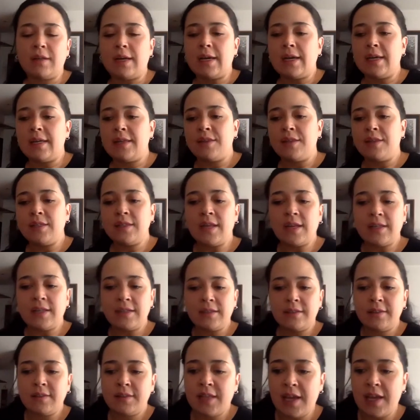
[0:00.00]
I think that
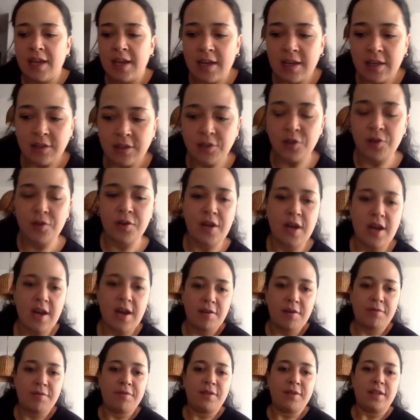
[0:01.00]
they don't
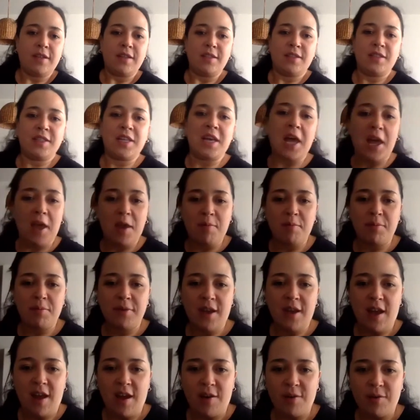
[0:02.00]
have escape
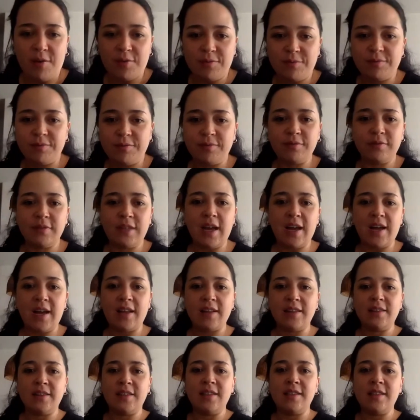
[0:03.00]
now,
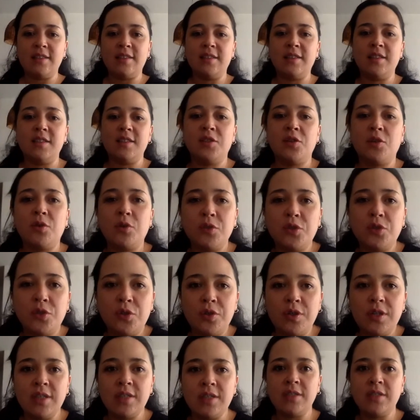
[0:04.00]
that this
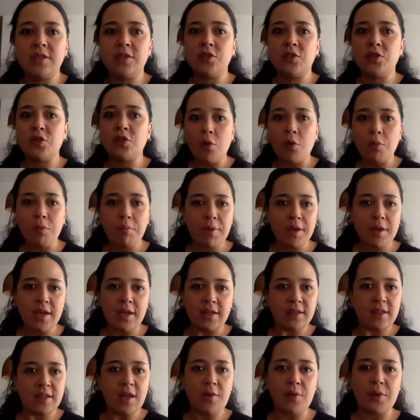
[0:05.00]
discussion is so
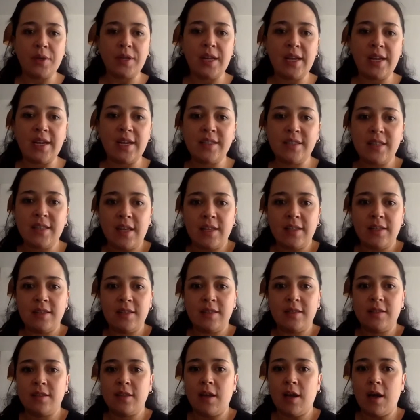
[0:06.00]
big nowadays and
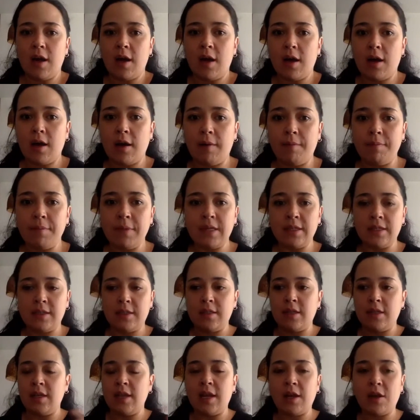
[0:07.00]
is
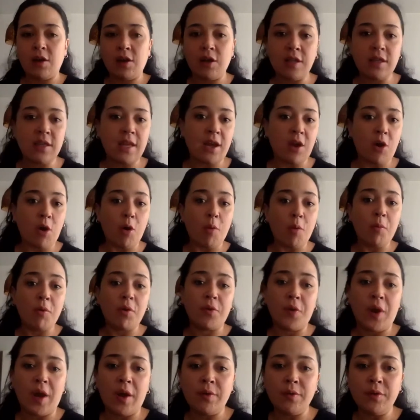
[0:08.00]
in the common
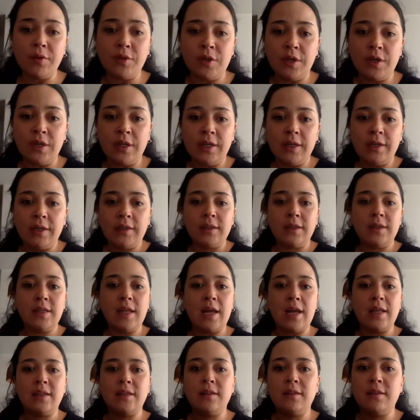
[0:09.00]
ground
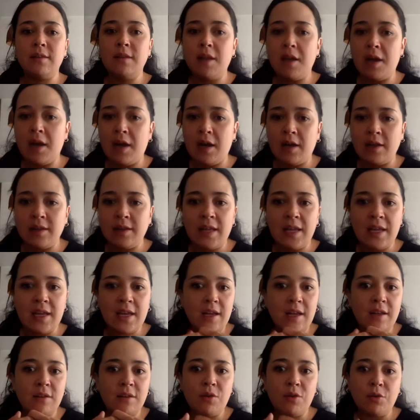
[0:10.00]
that they
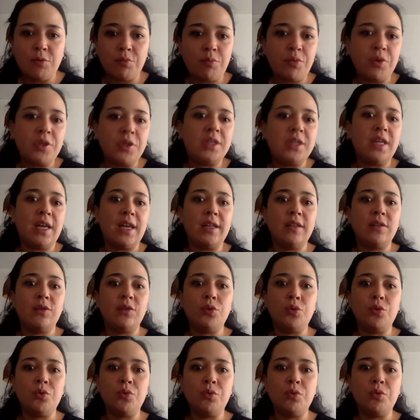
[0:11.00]
cannot pretend
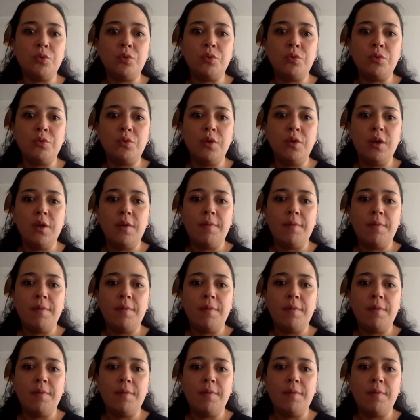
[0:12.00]
to